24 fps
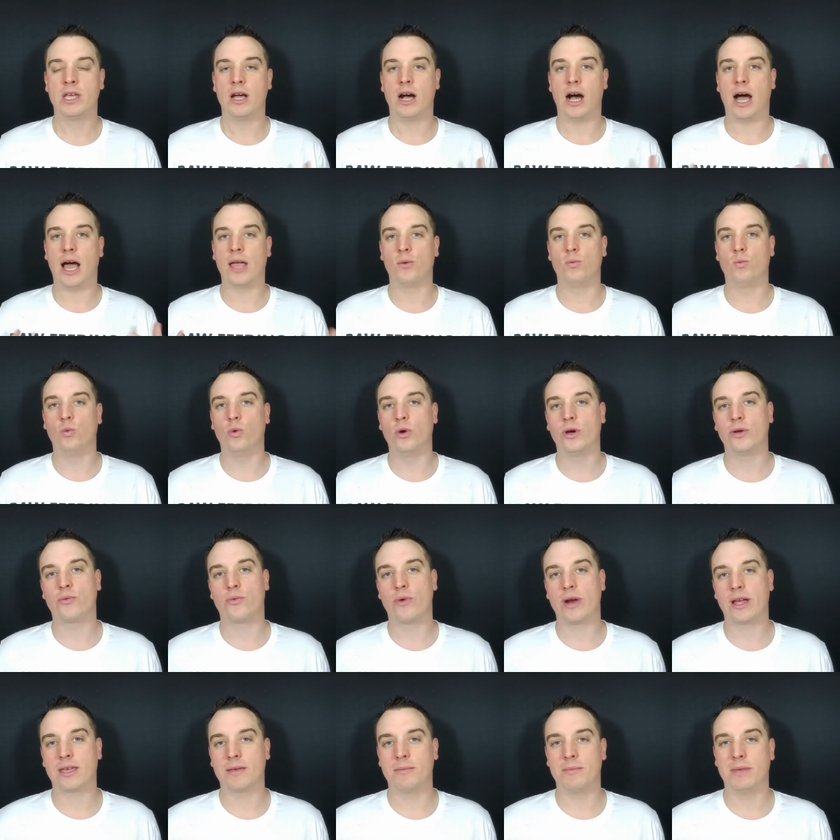I would
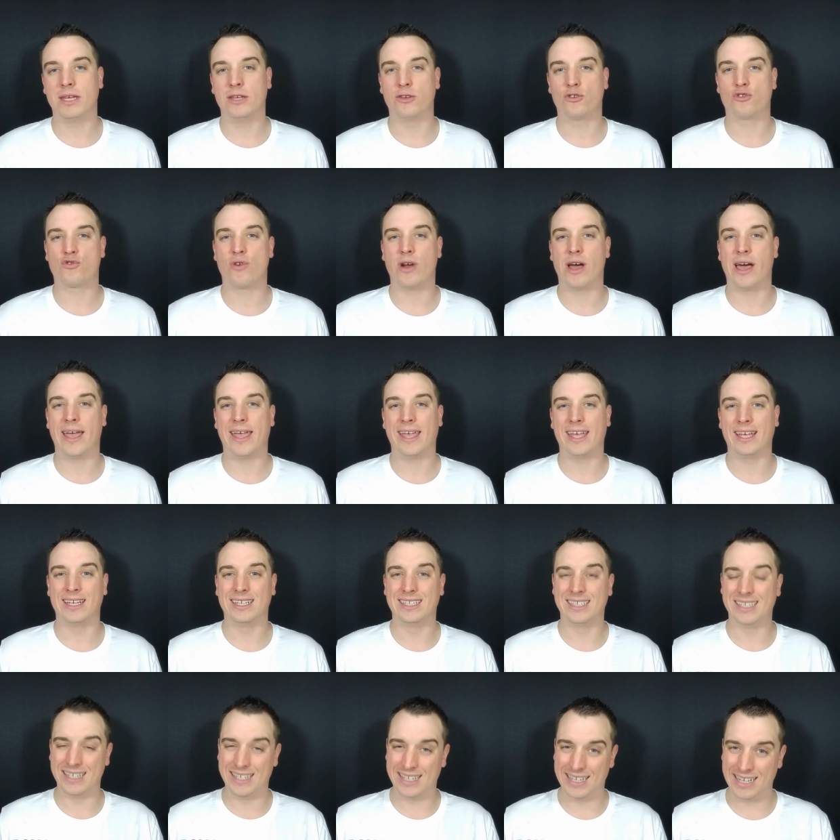recommend trying
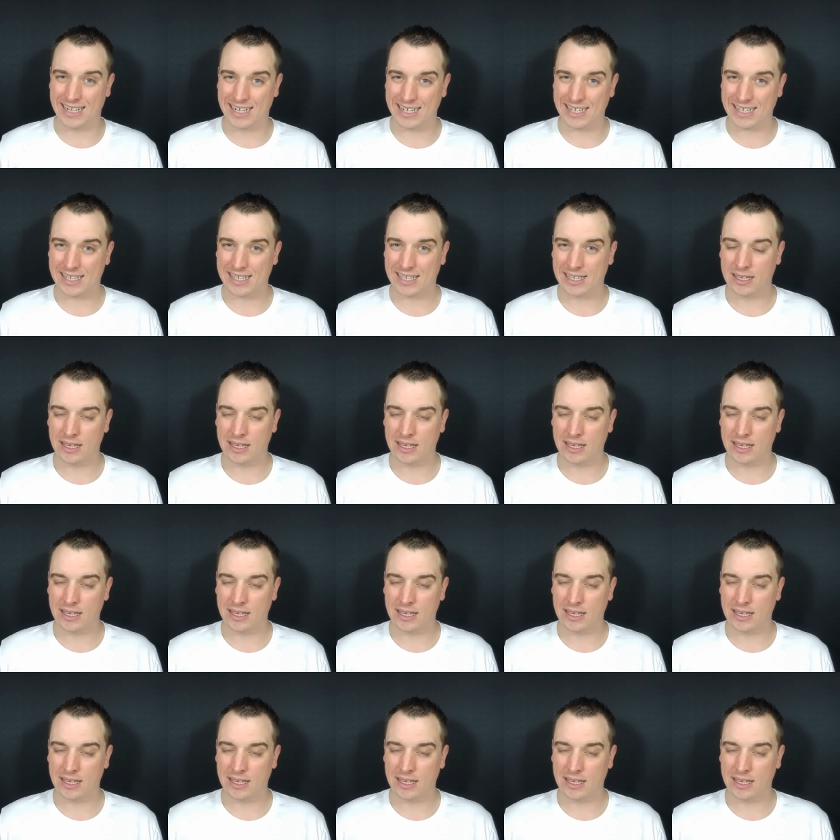duck,